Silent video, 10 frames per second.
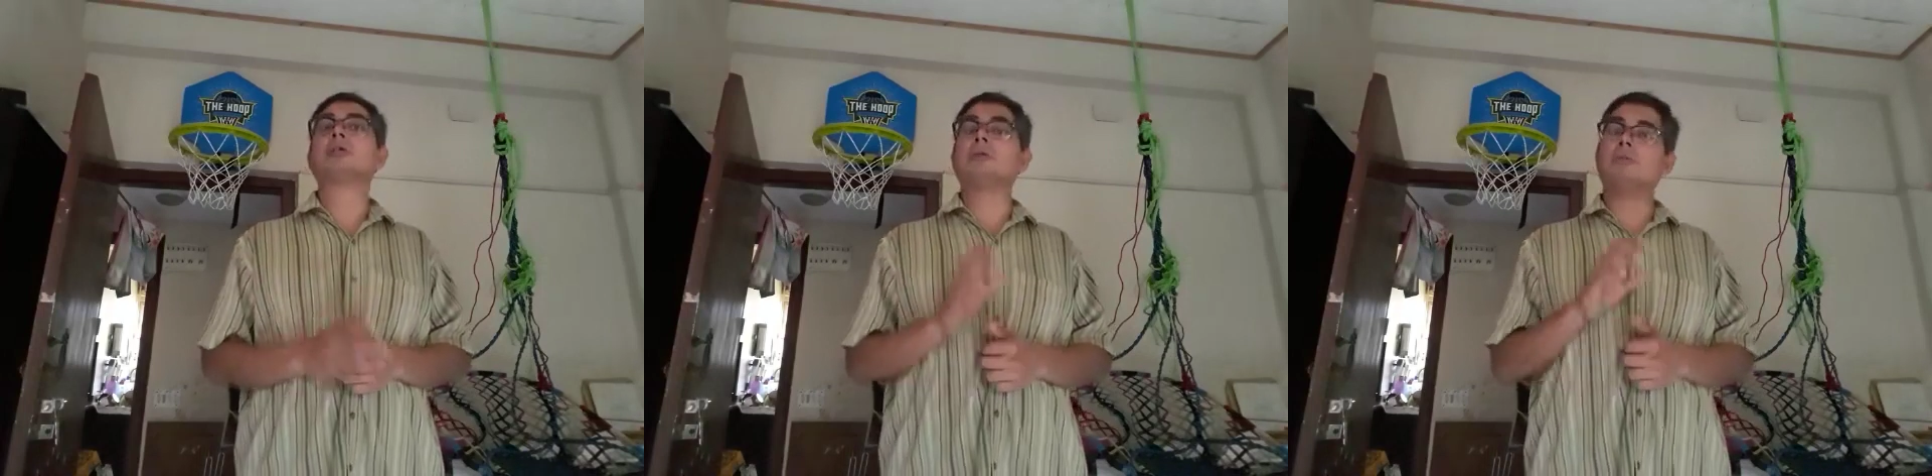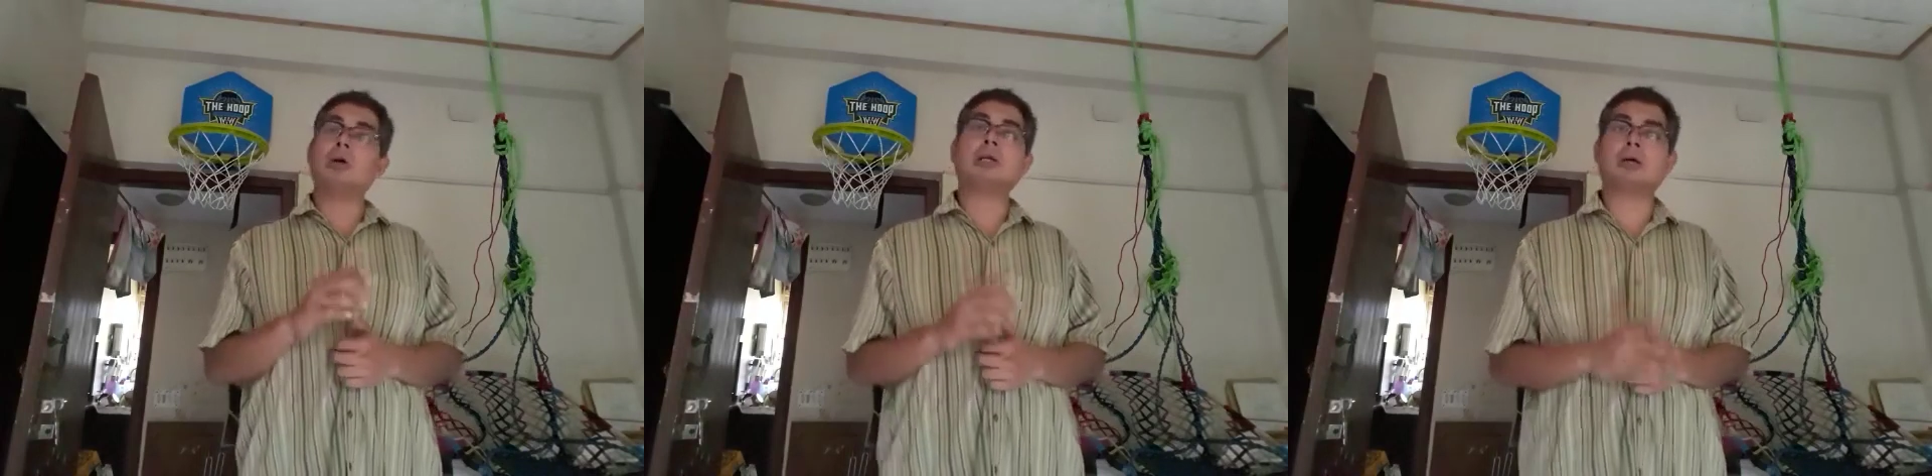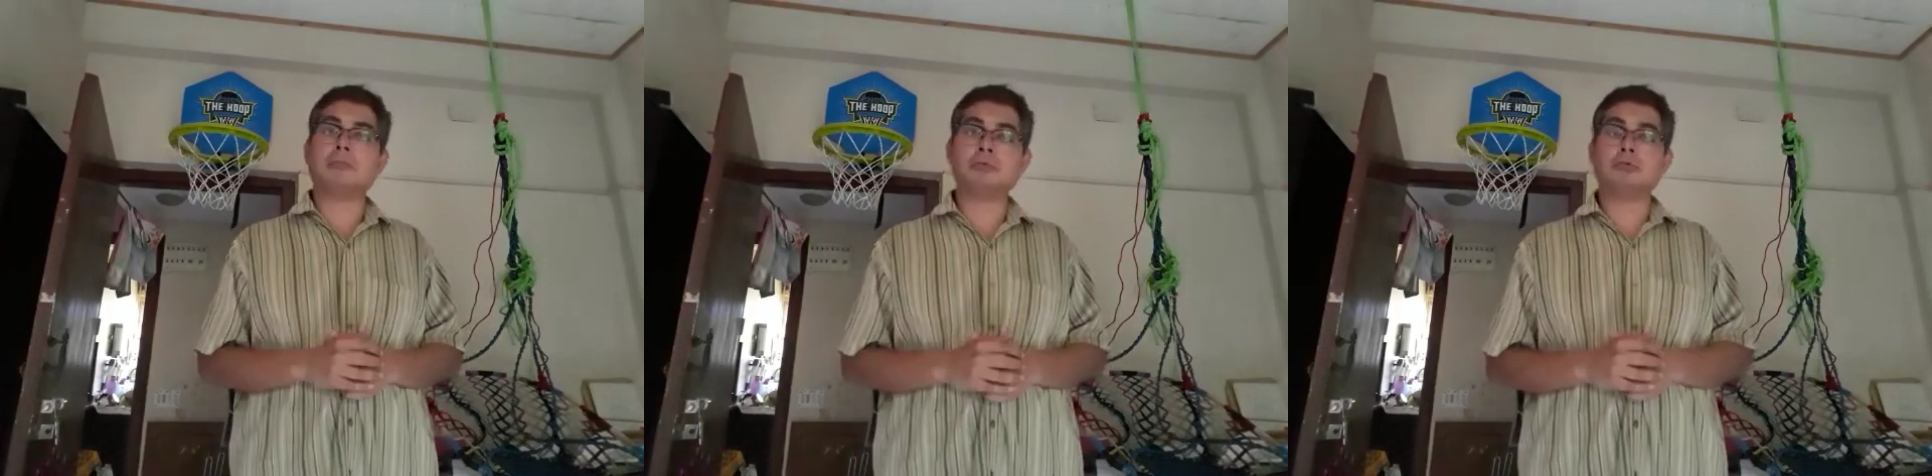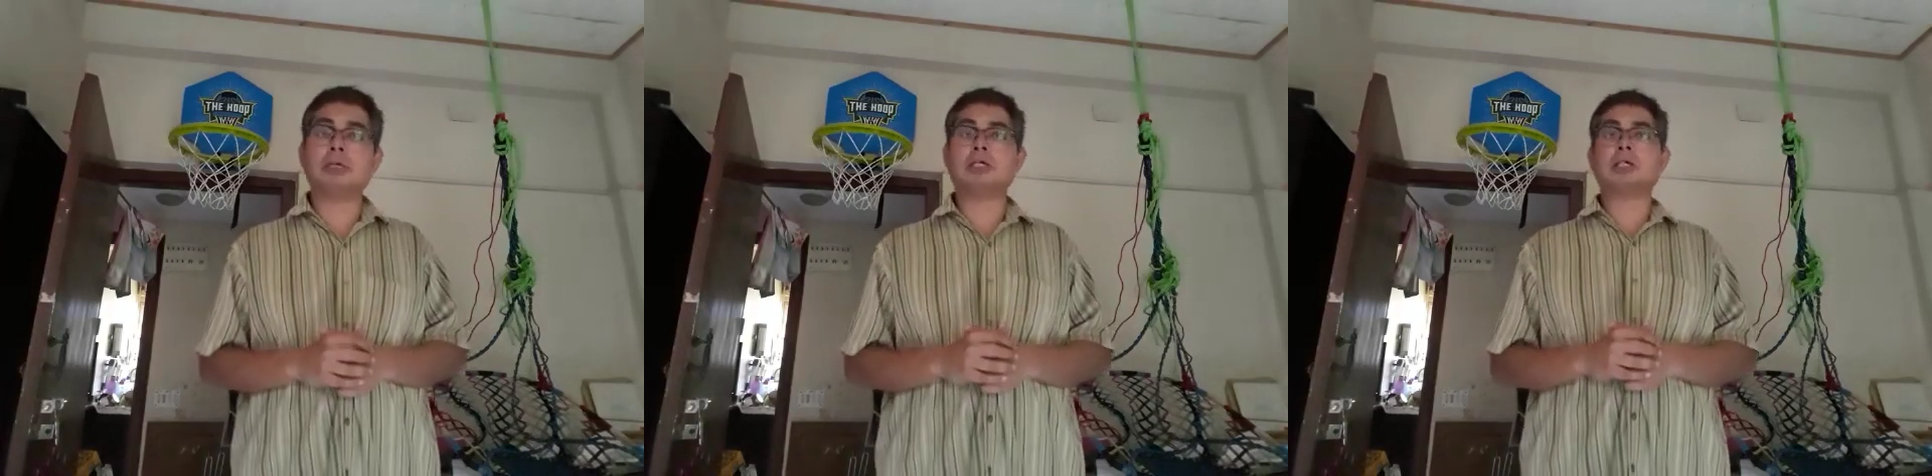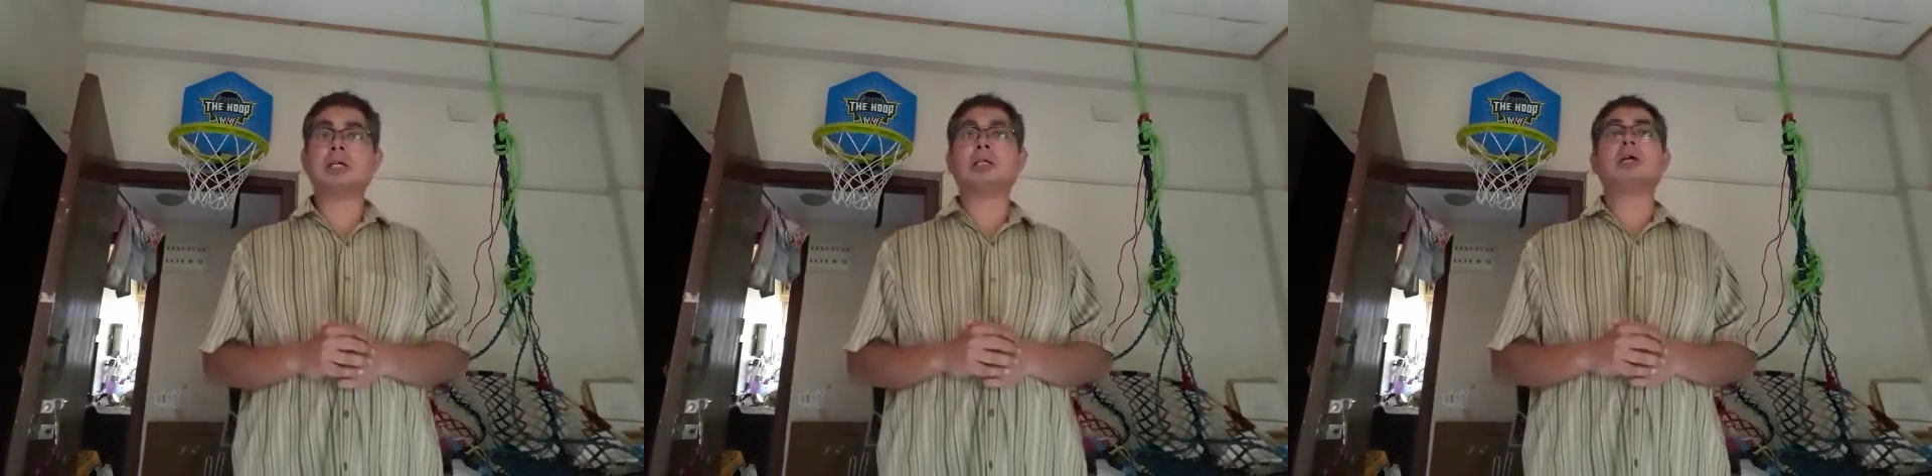symbolic
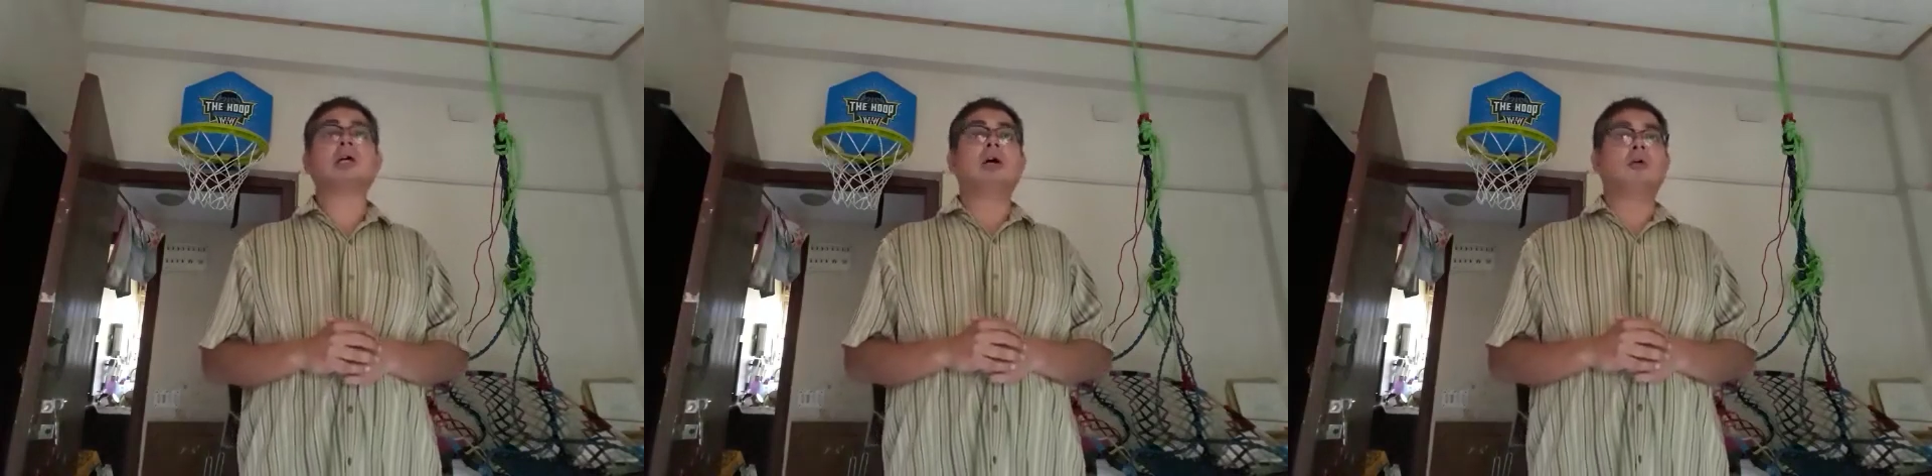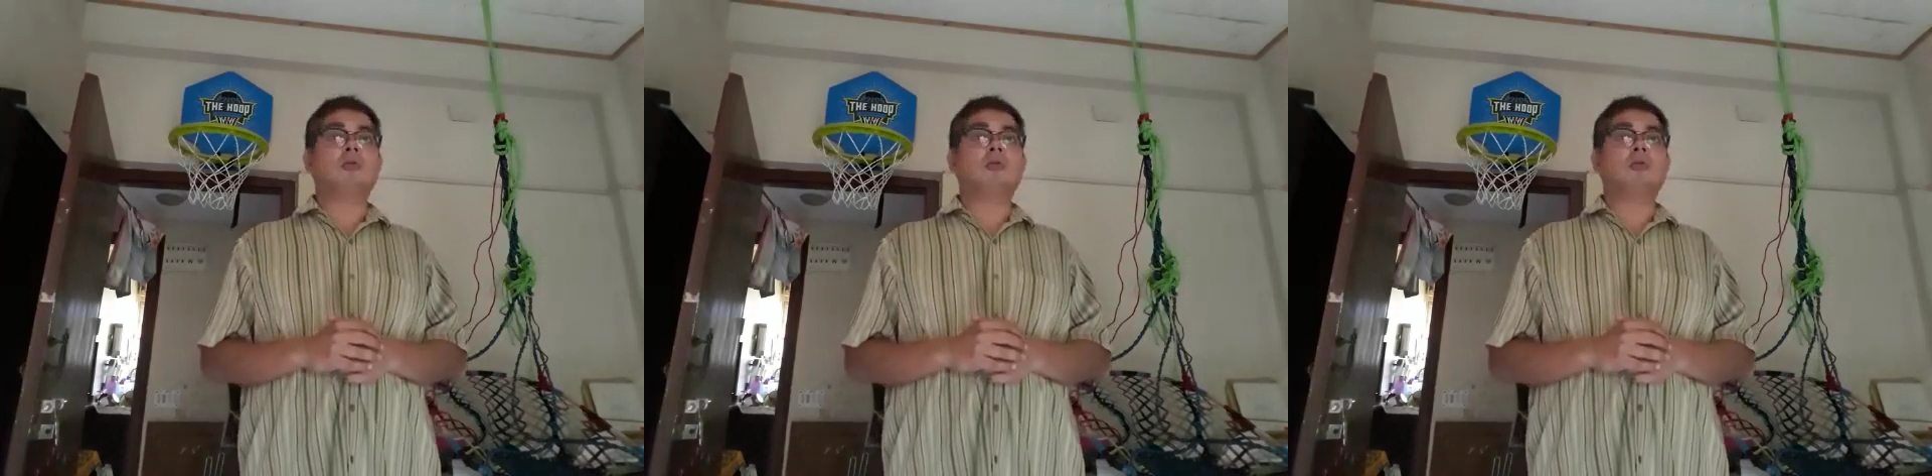computation,